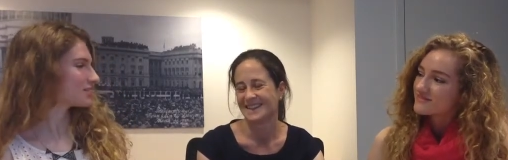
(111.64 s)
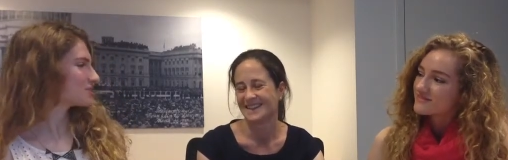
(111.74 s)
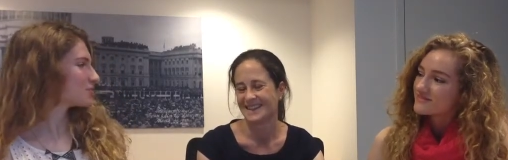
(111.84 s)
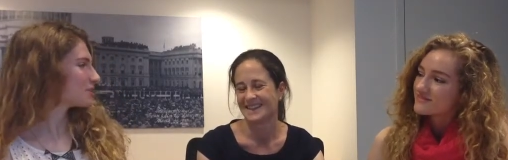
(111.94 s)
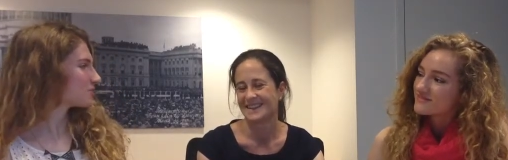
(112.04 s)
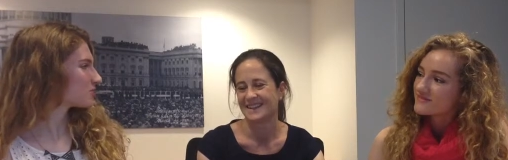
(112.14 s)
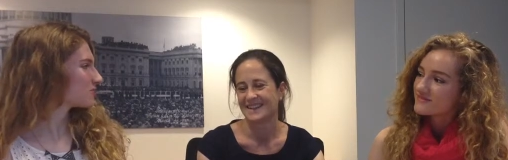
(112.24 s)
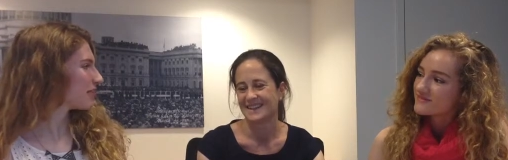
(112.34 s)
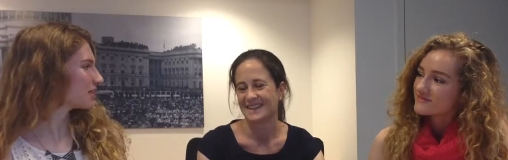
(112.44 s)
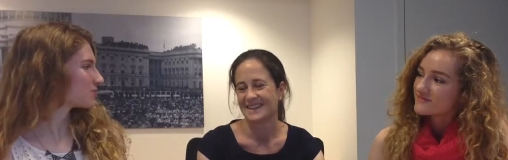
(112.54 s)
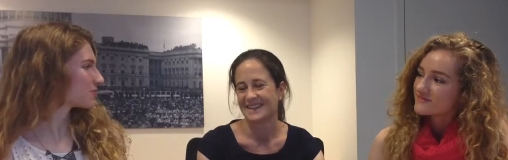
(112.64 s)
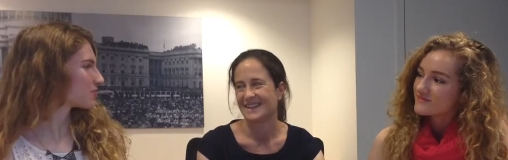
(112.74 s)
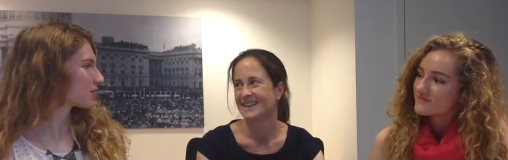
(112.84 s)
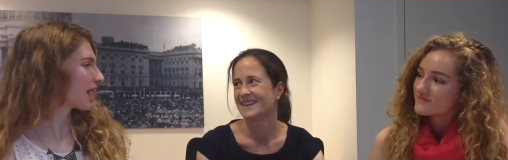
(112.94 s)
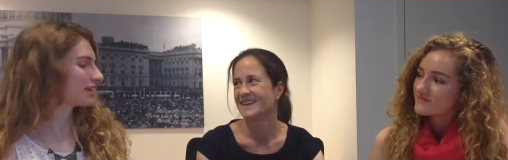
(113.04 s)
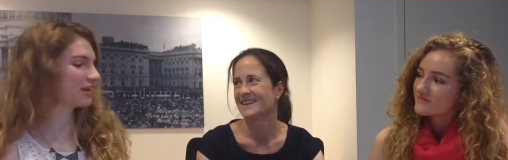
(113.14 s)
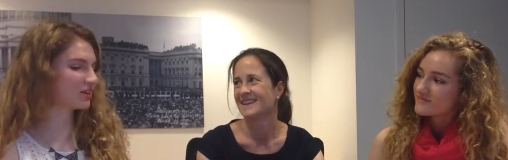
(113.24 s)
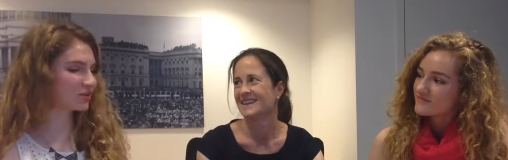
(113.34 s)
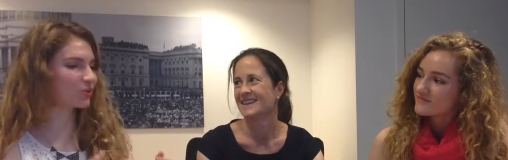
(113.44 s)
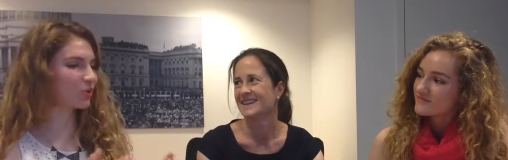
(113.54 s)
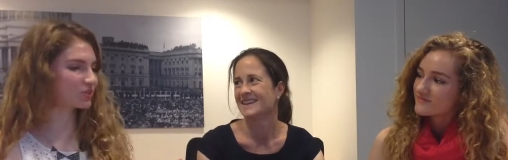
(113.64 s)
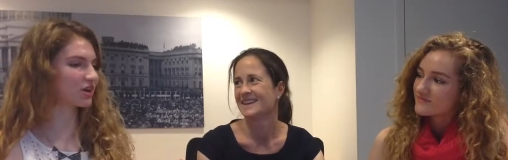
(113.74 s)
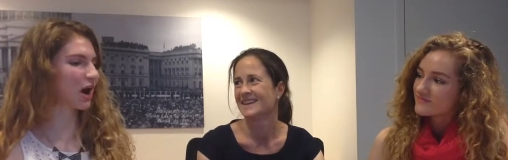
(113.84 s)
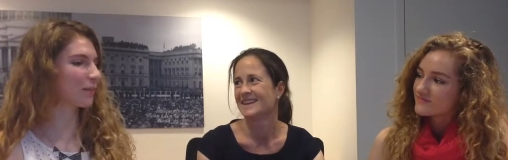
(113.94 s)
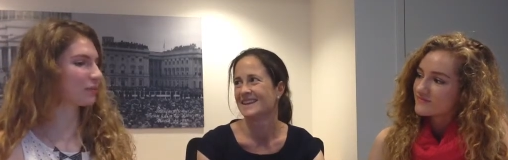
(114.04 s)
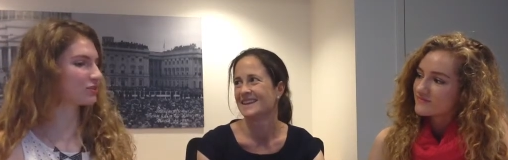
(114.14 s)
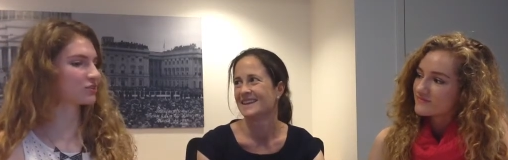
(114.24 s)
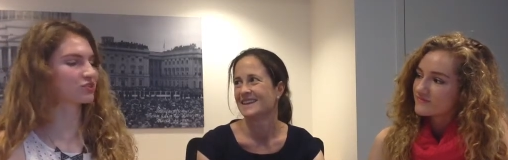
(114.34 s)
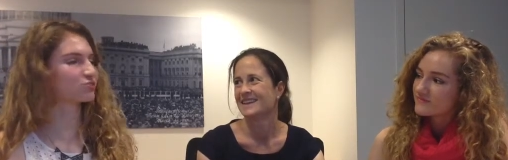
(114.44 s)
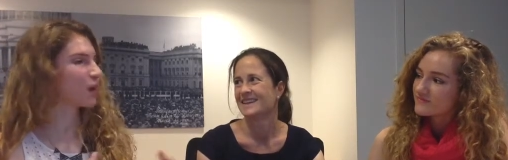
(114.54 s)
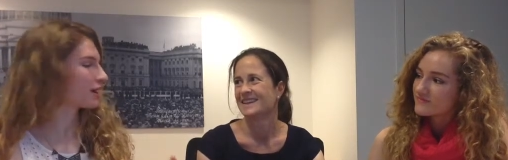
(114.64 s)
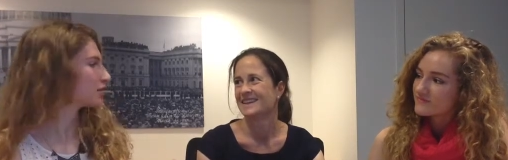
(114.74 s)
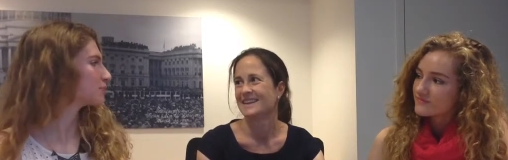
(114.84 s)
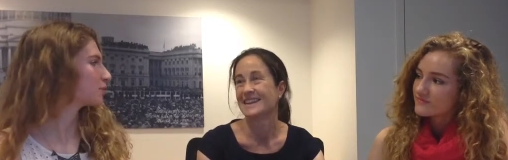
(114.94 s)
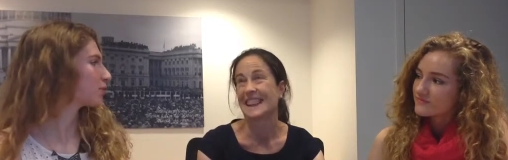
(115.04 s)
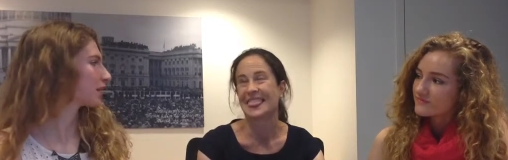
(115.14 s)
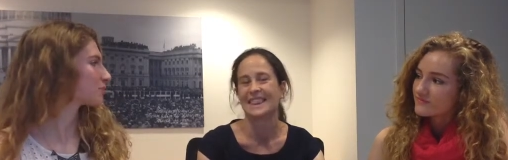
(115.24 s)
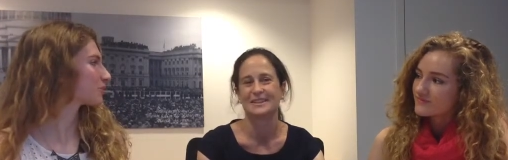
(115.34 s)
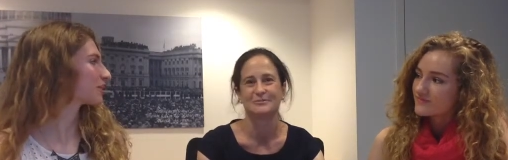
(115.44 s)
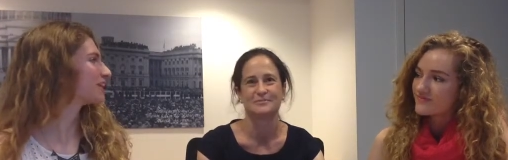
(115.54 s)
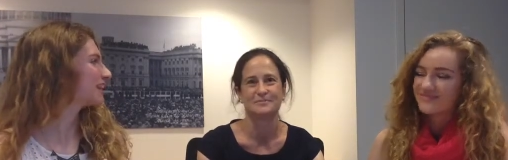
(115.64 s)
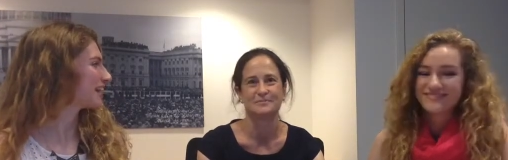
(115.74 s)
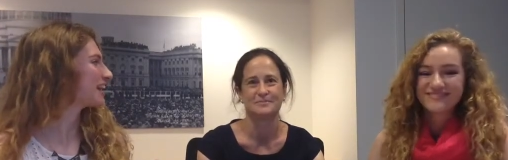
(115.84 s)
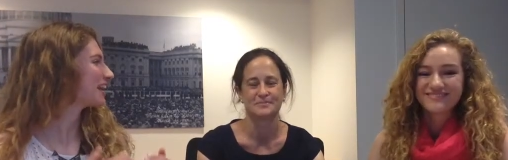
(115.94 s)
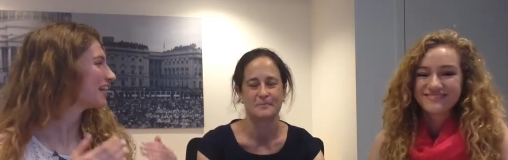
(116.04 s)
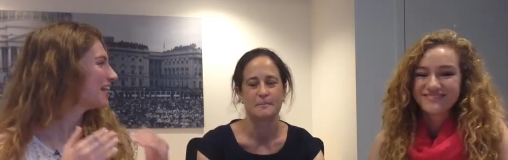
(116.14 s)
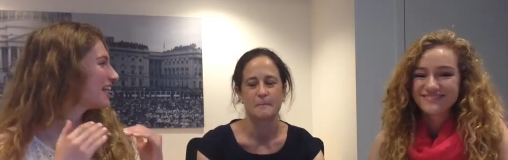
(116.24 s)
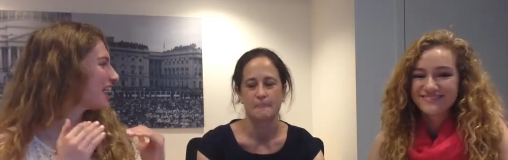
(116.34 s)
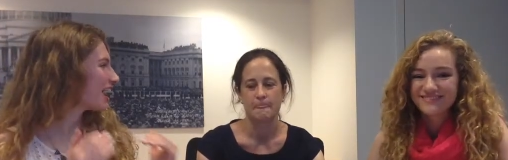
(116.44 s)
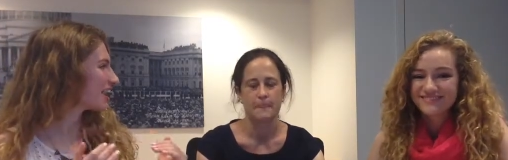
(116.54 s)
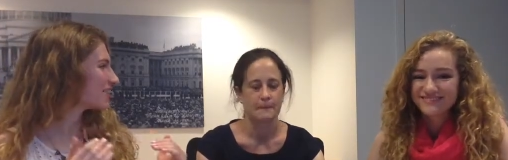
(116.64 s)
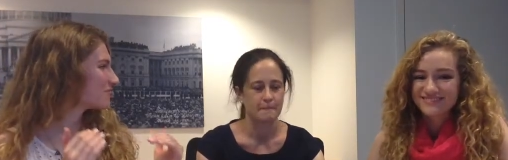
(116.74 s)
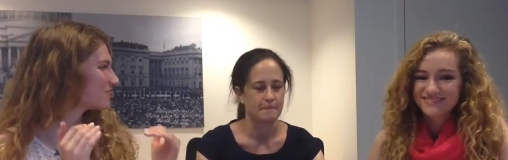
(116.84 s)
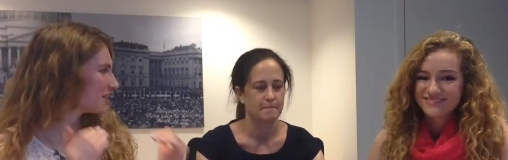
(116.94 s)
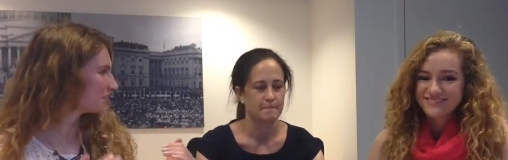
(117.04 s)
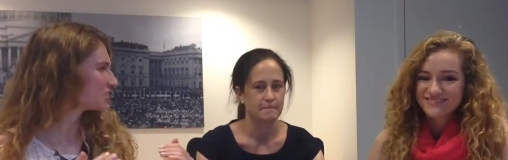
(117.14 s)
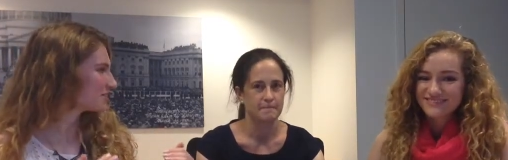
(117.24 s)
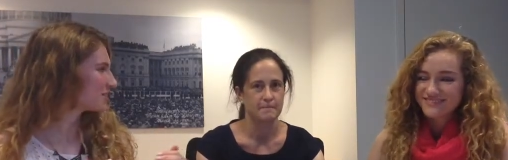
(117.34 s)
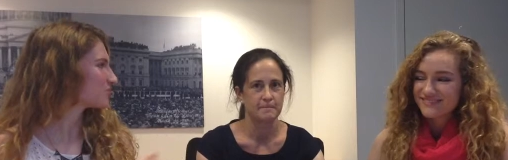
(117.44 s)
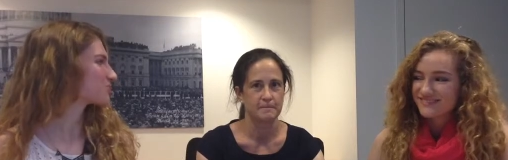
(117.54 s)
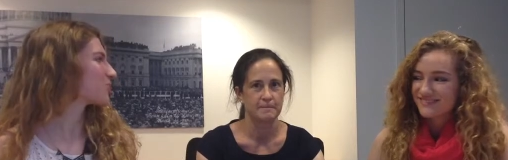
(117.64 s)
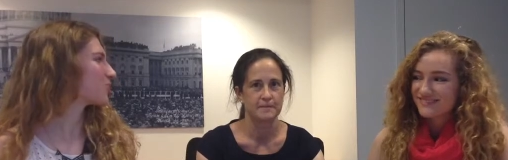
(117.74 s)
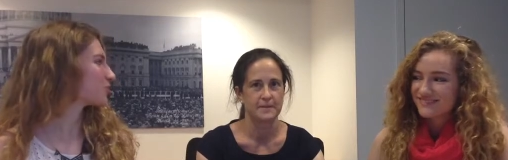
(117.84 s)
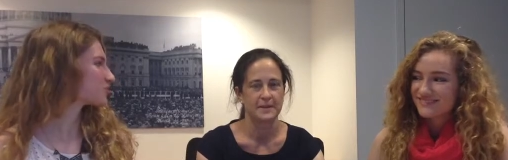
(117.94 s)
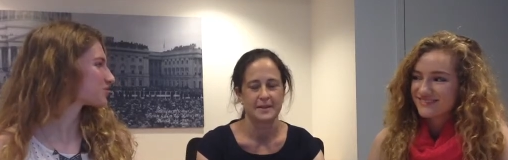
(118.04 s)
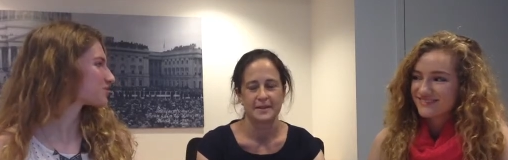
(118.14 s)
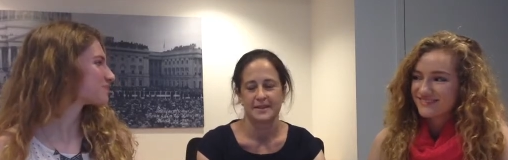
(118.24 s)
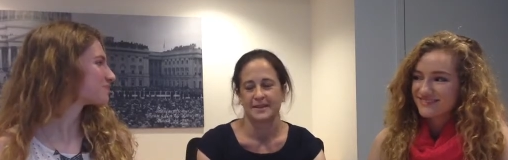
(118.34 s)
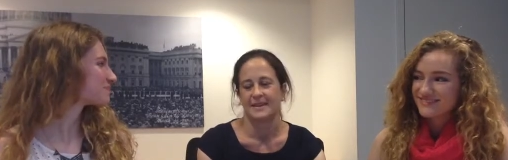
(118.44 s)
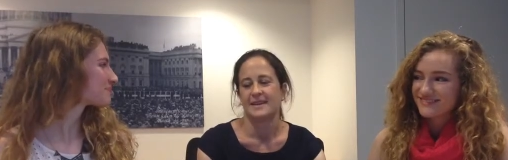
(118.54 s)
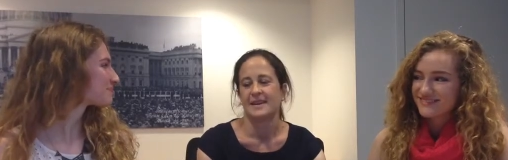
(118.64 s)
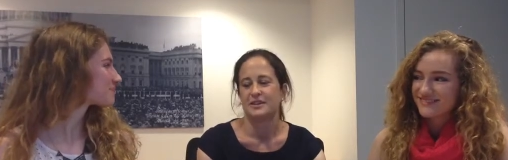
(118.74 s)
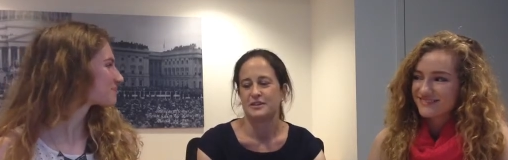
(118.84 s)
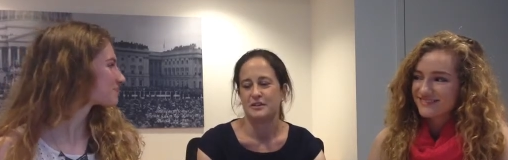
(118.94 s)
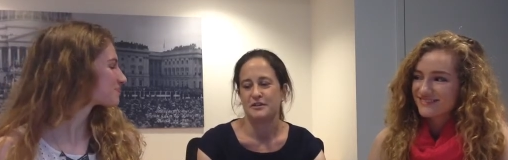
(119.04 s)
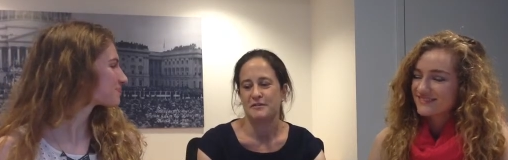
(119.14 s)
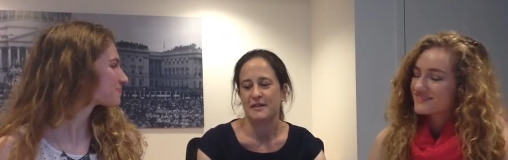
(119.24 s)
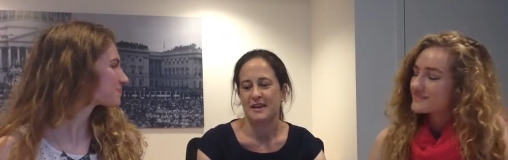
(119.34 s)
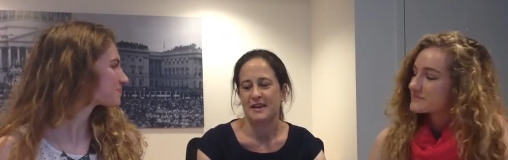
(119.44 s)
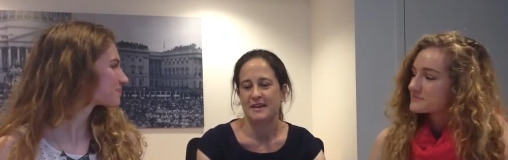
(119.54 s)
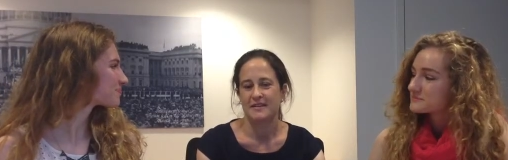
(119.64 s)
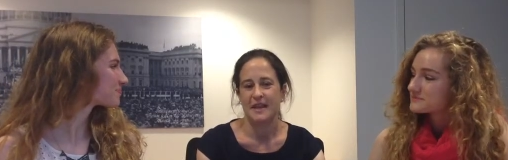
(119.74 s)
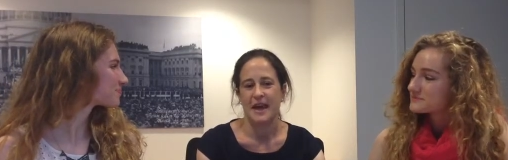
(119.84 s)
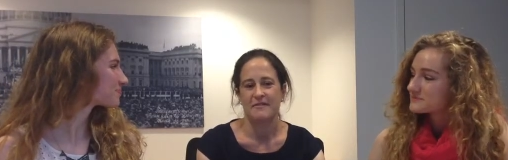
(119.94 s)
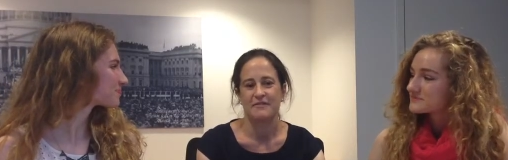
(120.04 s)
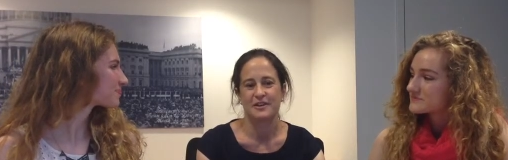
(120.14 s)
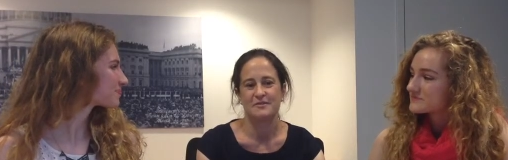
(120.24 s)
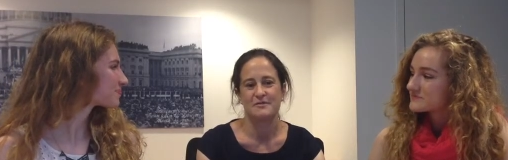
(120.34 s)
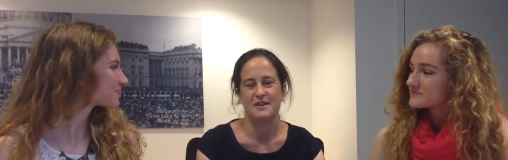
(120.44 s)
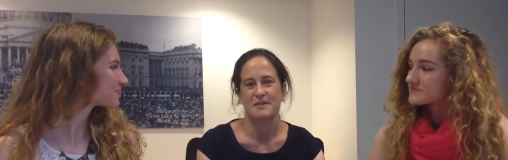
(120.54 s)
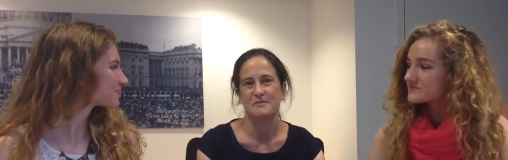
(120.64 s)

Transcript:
Speaker 1: So what's your advice for kind of getting your goals accomplished, such as writing a
Speaker 2: book and really getting uh, finishing those goals? So uh, I've written now